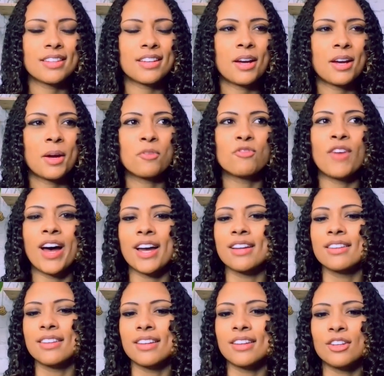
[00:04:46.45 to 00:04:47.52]
um,
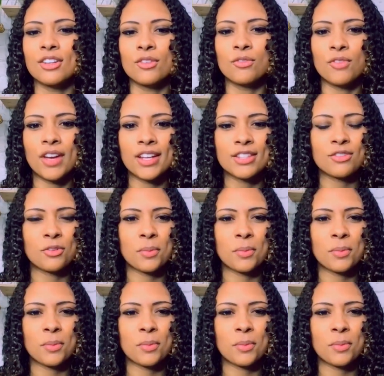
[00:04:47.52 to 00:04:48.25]
finding good vets for